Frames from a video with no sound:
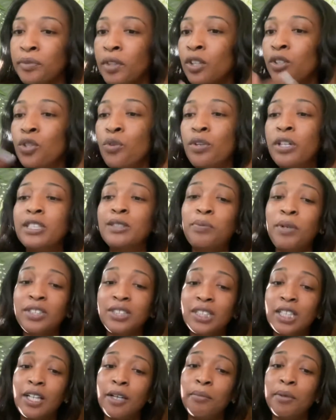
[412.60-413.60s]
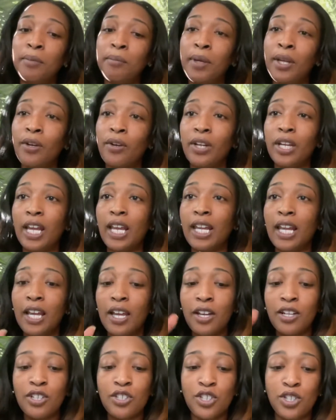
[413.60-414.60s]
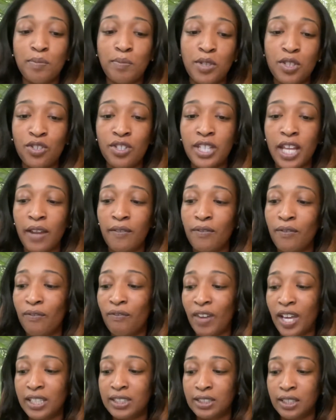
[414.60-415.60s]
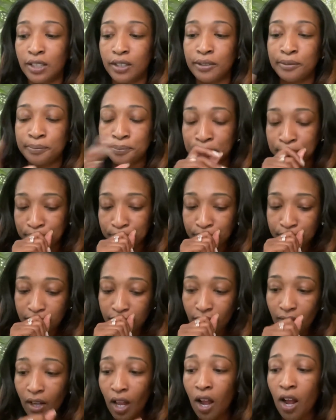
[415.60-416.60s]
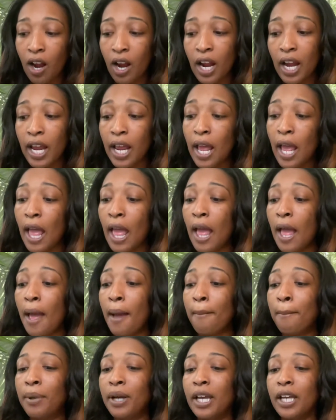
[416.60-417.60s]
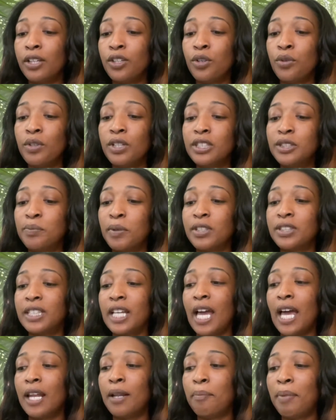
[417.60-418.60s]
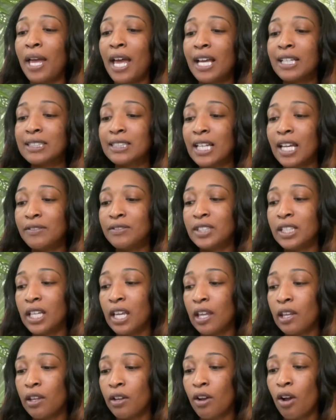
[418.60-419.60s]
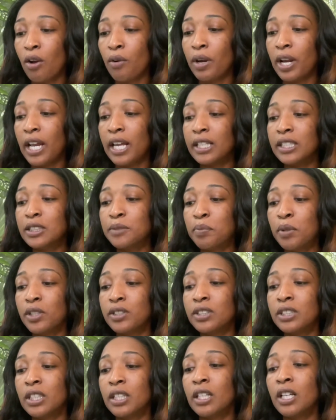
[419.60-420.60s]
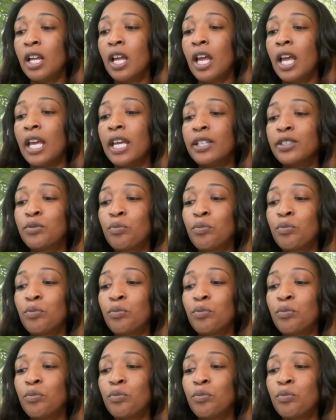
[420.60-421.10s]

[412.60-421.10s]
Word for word: You and this person could be married, and they could have just been saving face here all right but you and this person had a past life together all right and this person is